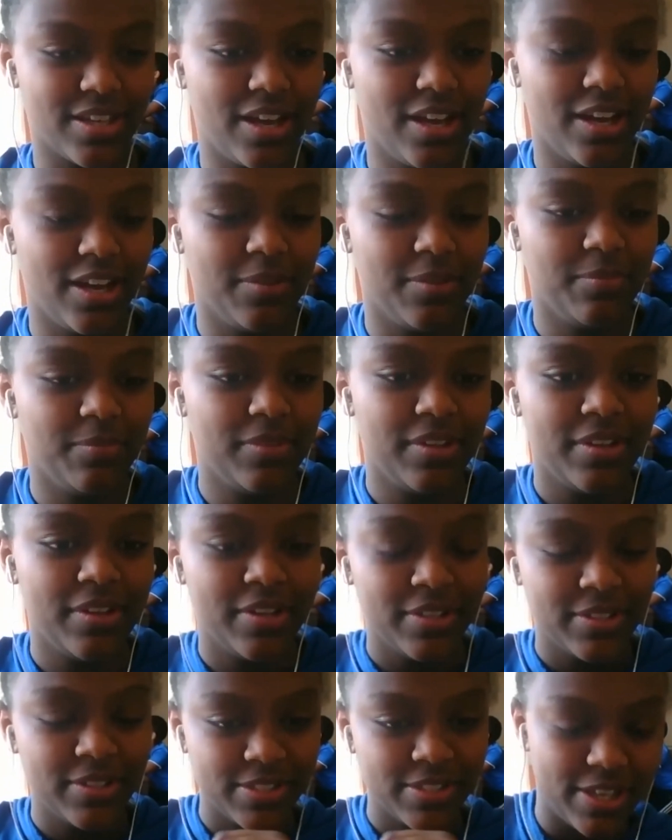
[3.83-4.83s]
Um,
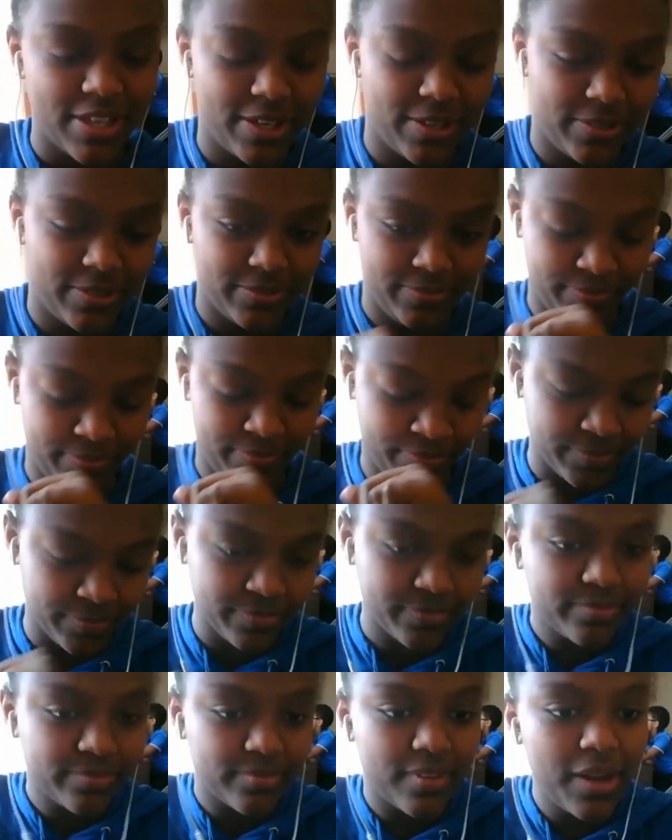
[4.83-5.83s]
so
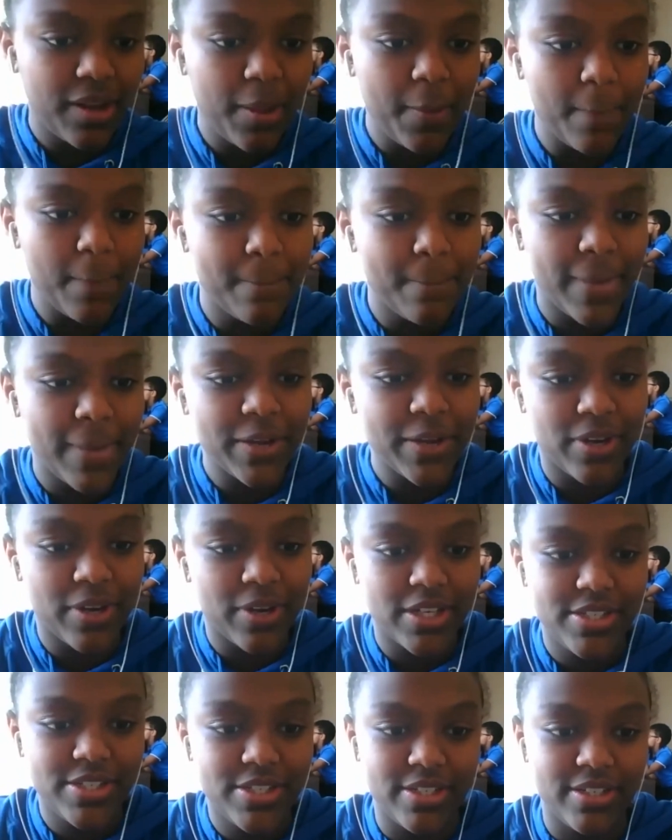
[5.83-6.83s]
my
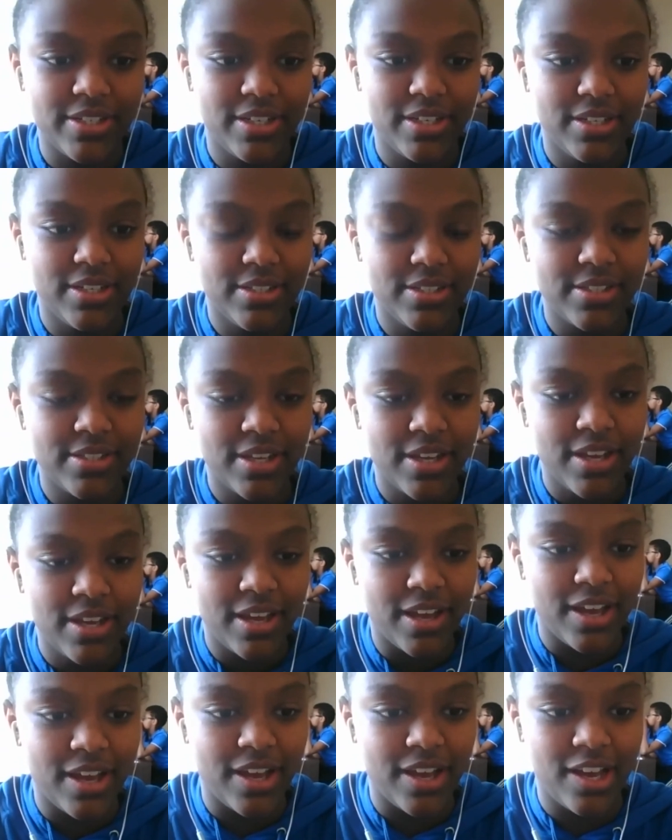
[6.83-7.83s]
question is,
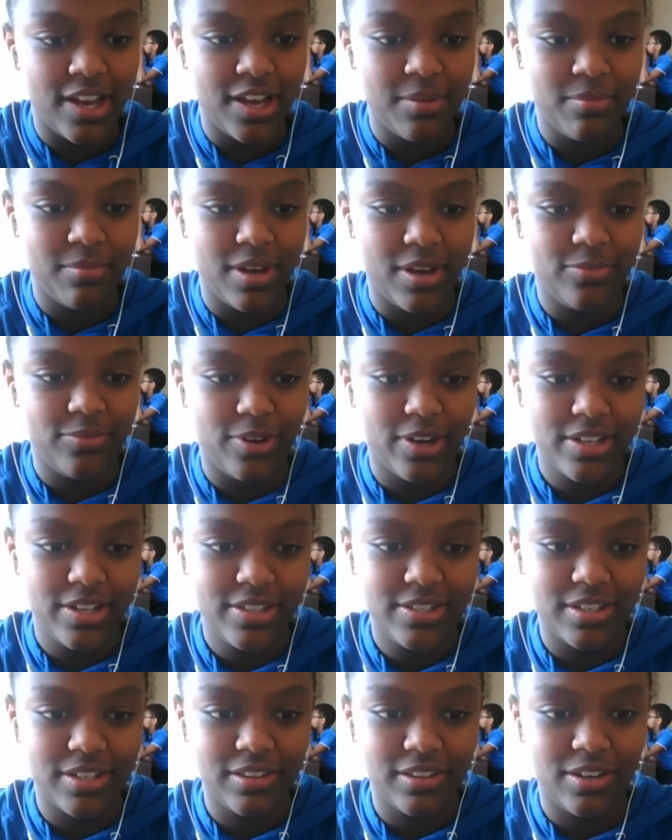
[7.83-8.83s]
um, I've
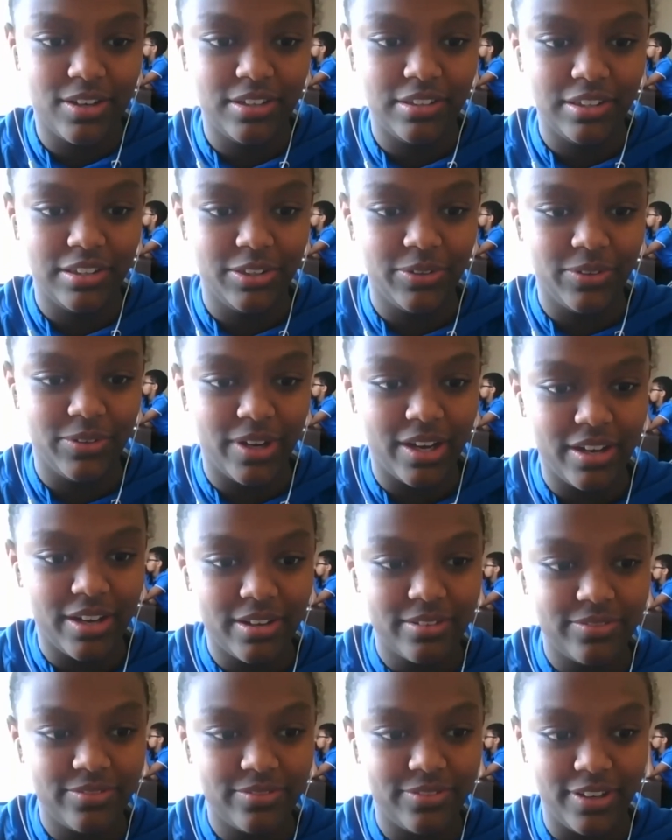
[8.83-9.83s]
wanted to learn
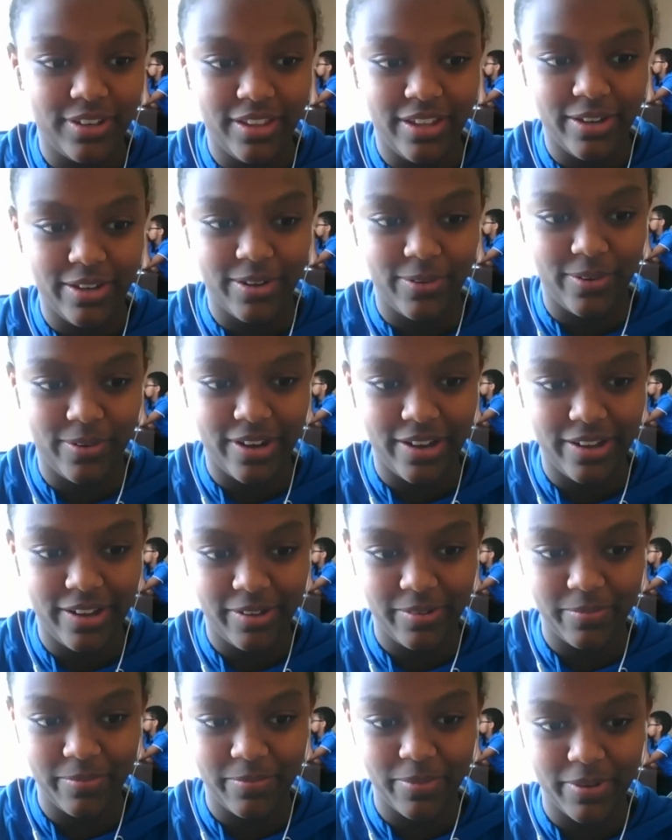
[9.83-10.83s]
Lua for like a
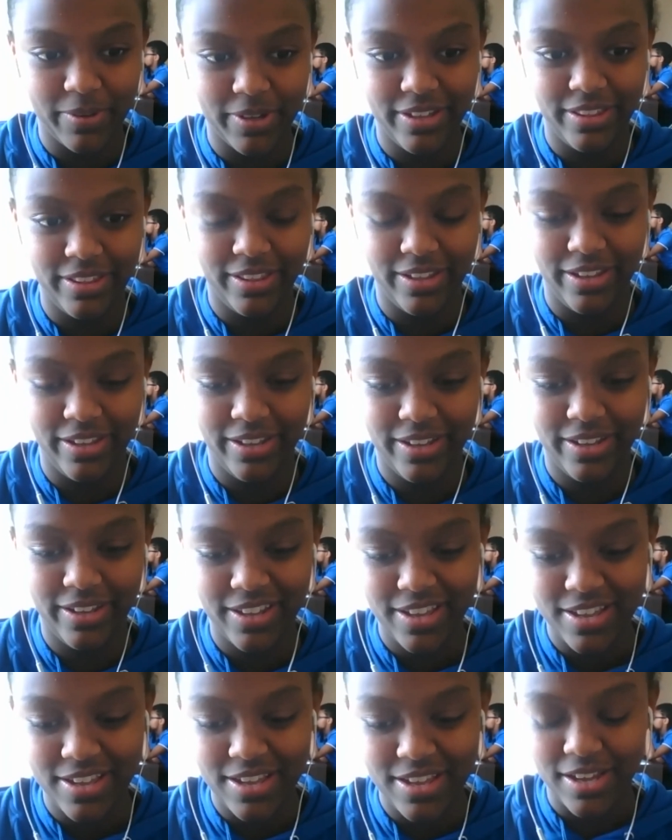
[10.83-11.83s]
while, but like
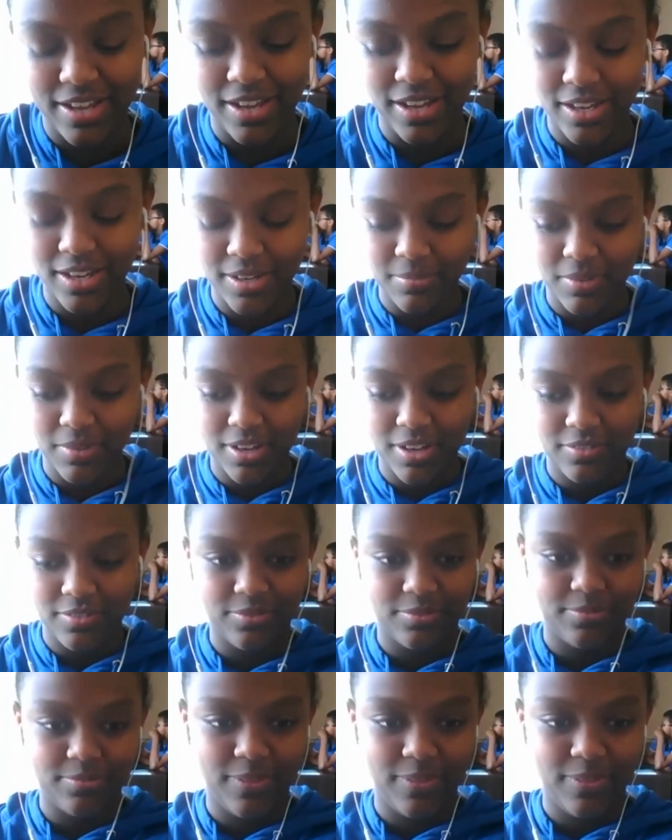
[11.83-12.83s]
um, I've
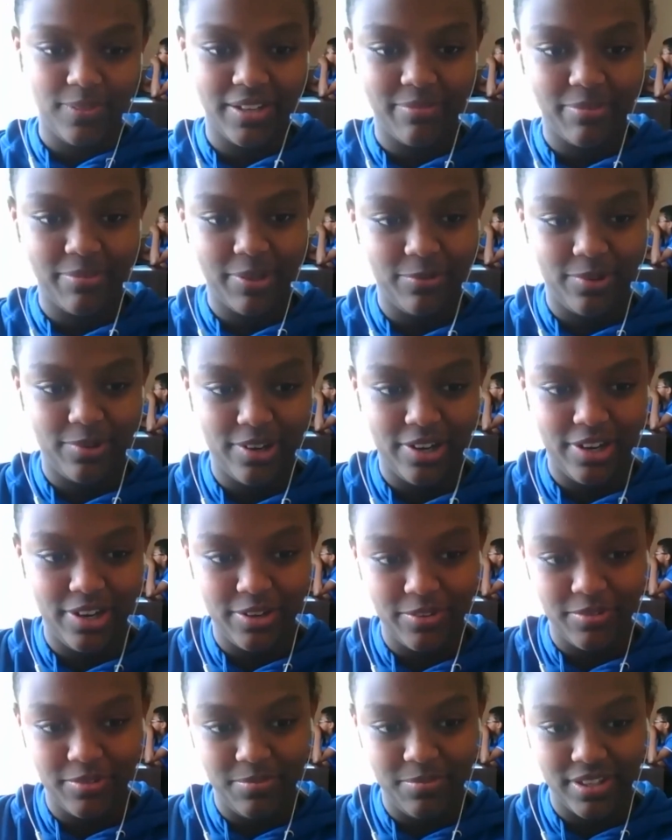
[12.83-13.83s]
like been worried it
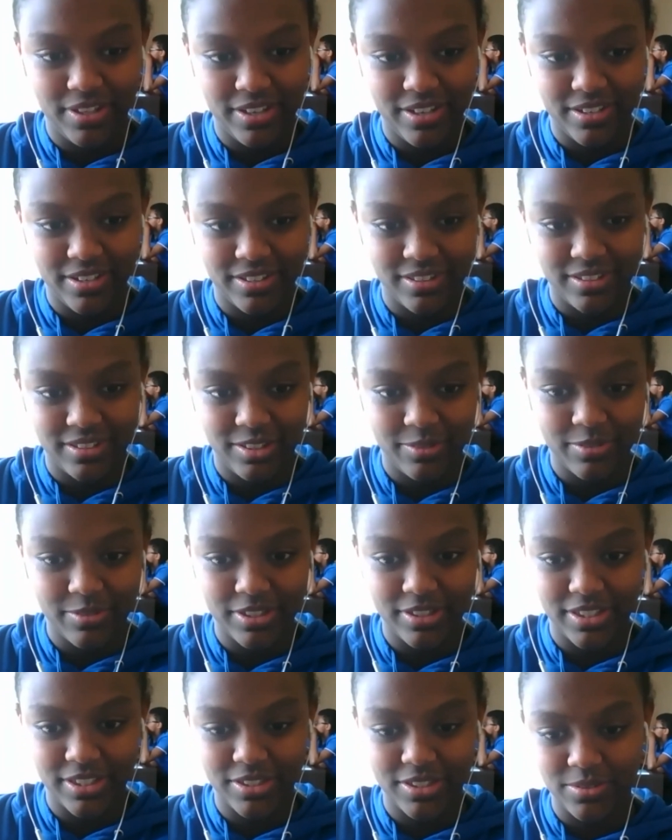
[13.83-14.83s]
would be like a little
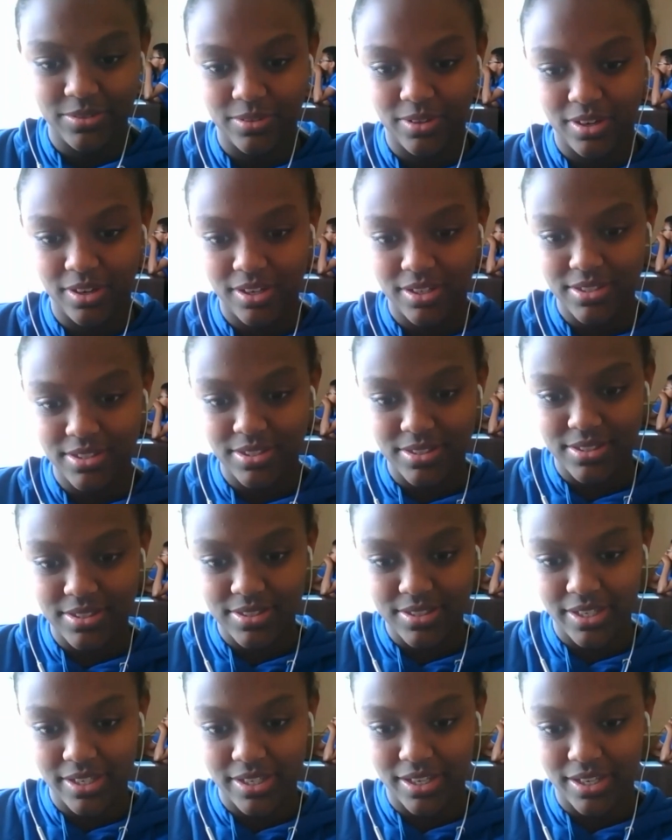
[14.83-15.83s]
bit like too hard since it's
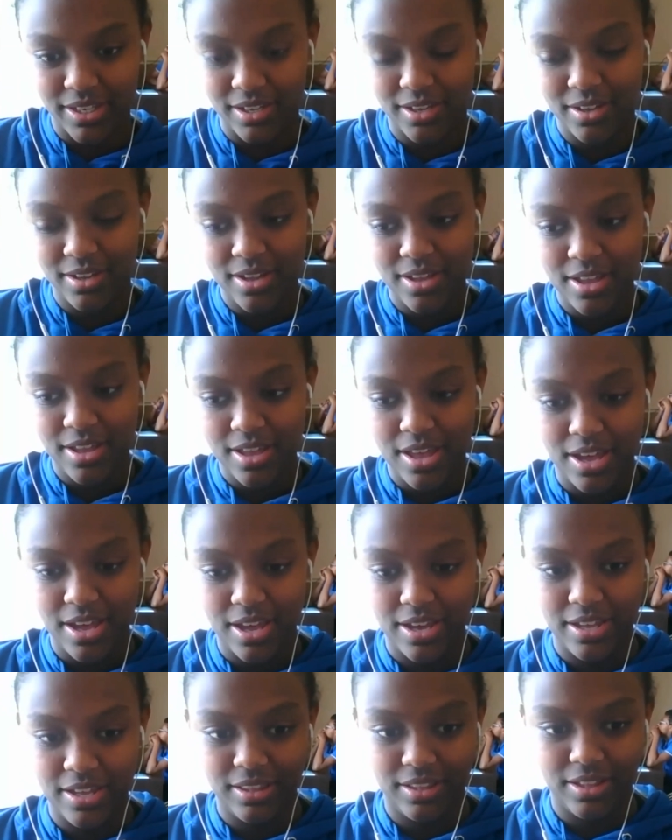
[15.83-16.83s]
like a
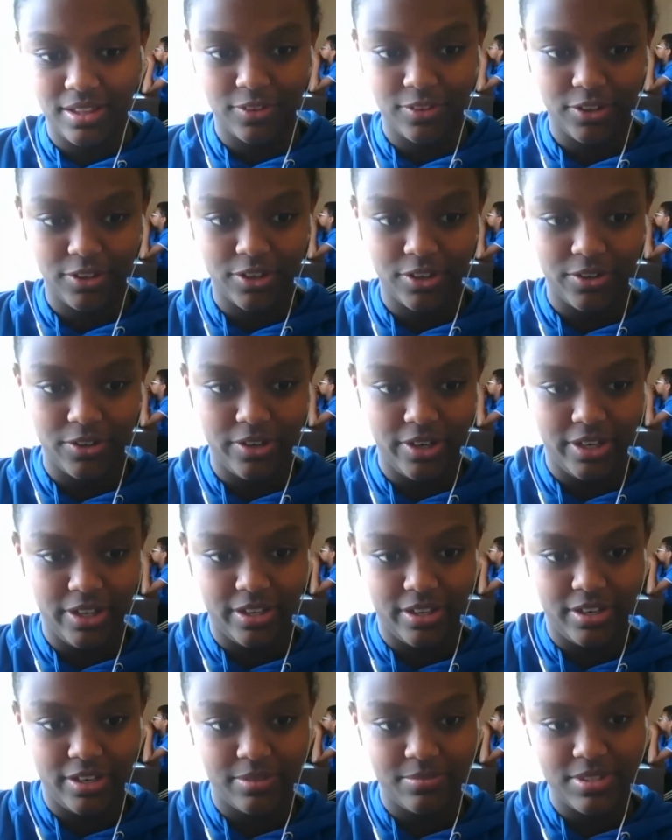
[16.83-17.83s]
high level coding
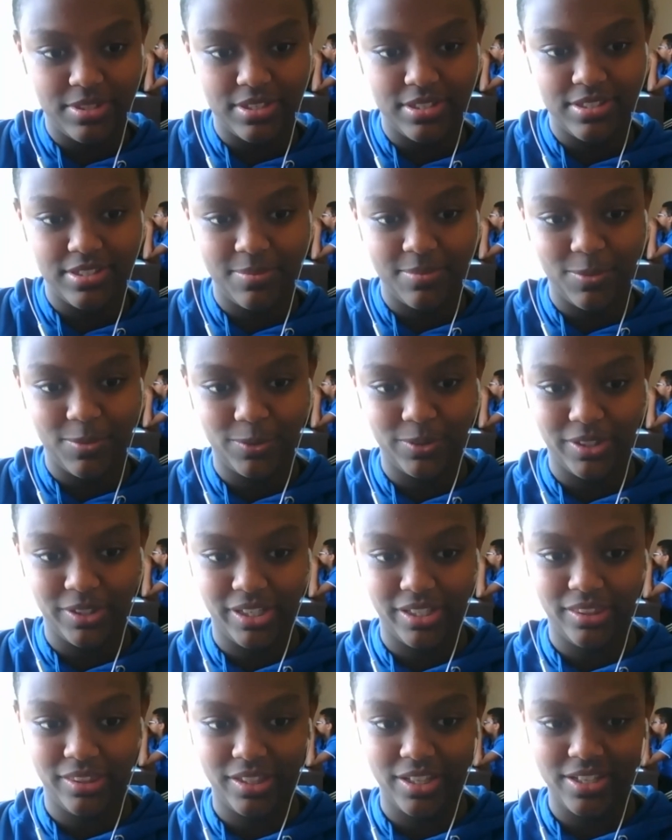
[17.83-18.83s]
and since I'm only
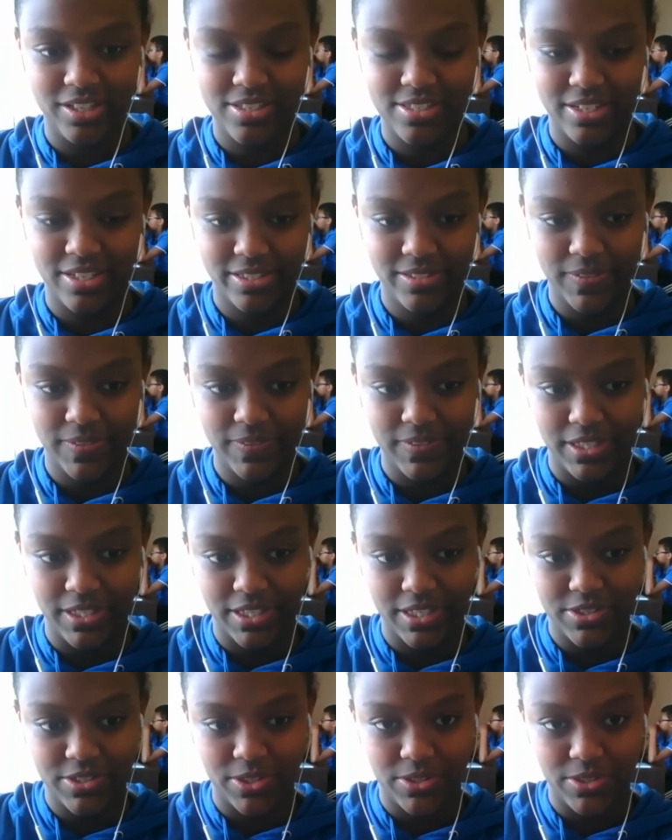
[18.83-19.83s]
in the C S fifty
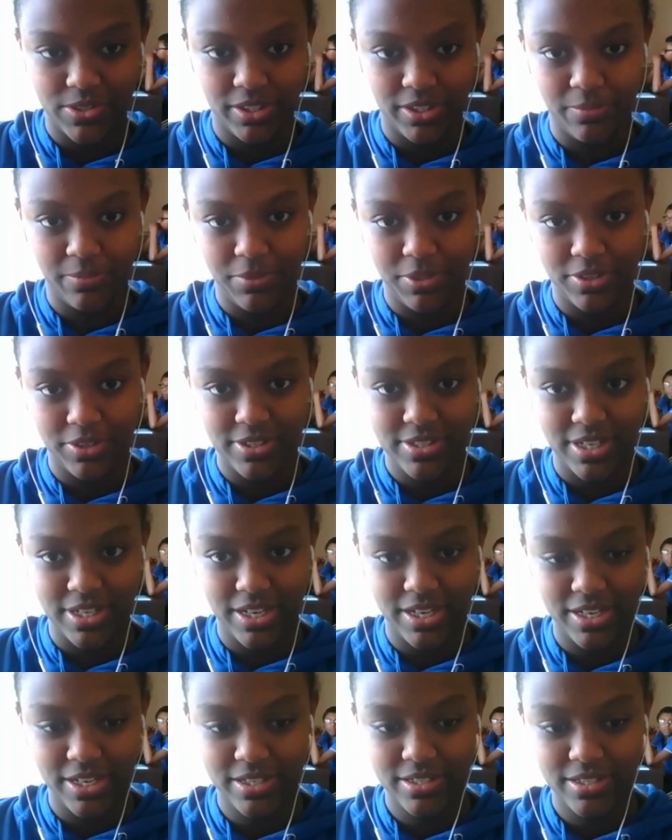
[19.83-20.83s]
intro to computer
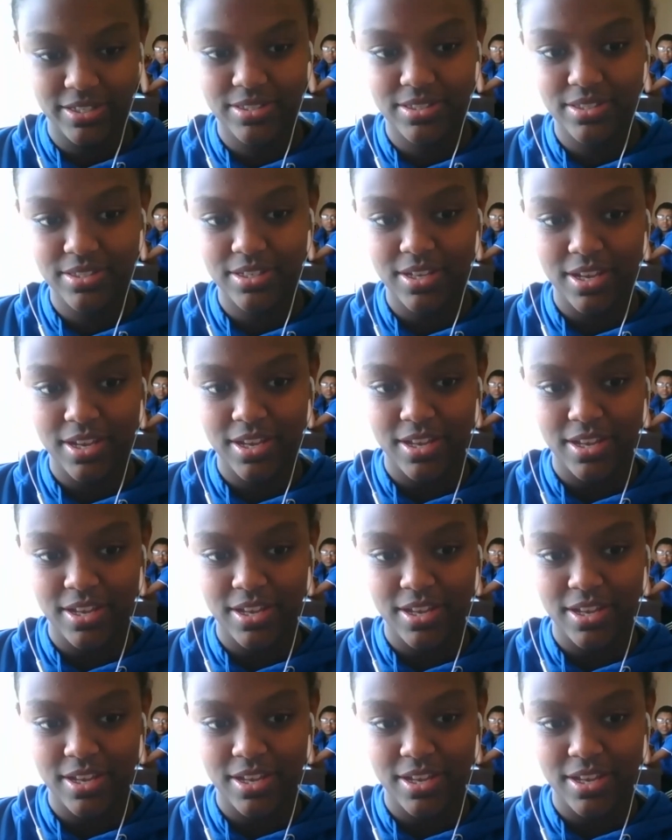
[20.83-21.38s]
science.